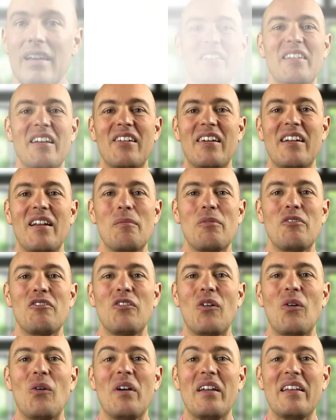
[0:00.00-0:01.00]
Focus area
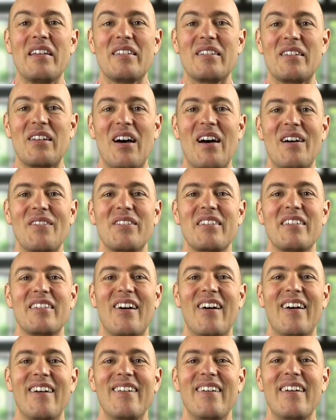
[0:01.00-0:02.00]
number four is
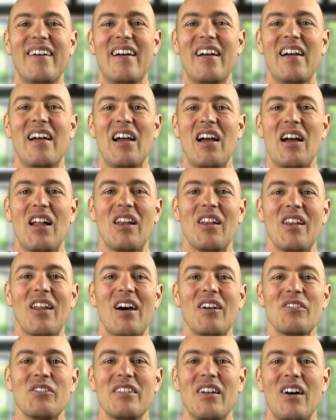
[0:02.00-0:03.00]
lifestyle.
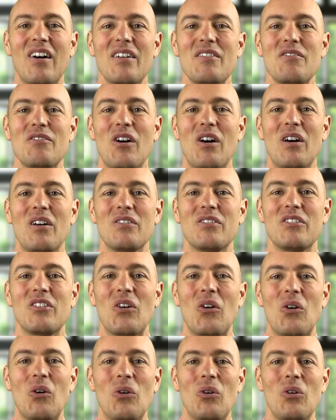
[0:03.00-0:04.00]
Lifestyle
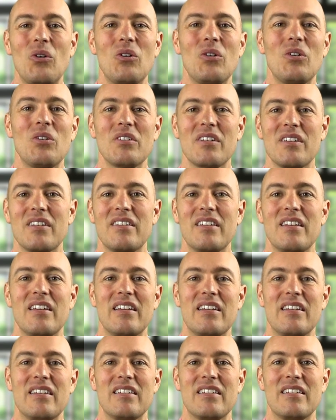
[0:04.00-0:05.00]
involves all the
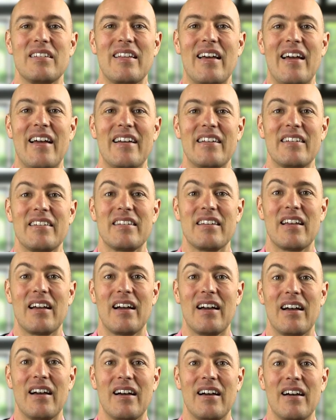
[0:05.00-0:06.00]
things
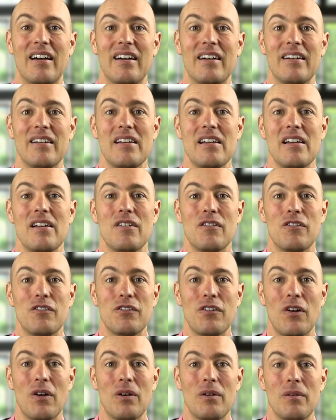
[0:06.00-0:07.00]
that
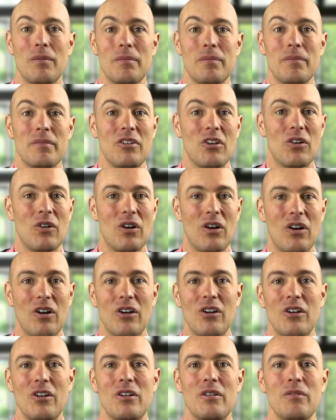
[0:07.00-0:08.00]
from your
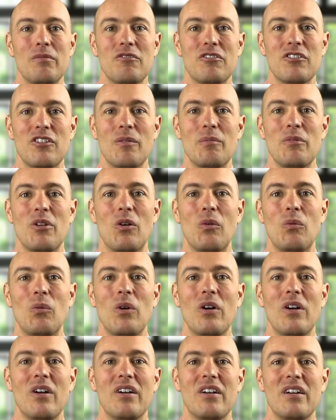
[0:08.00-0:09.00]
home, from
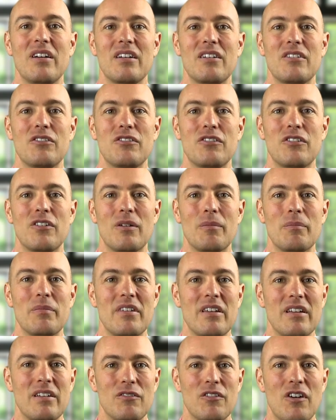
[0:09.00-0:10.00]
your work,
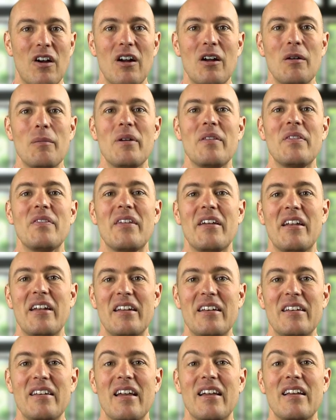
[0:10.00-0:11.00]
from the
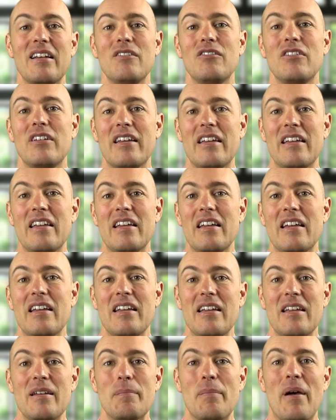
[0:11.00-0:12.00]
environment that are
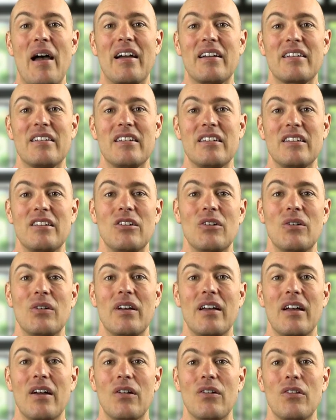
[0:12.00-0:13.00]
negatively impacting
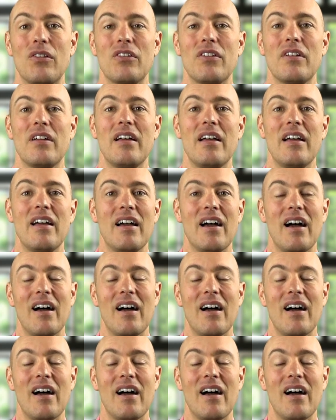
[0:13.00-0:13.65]
your health.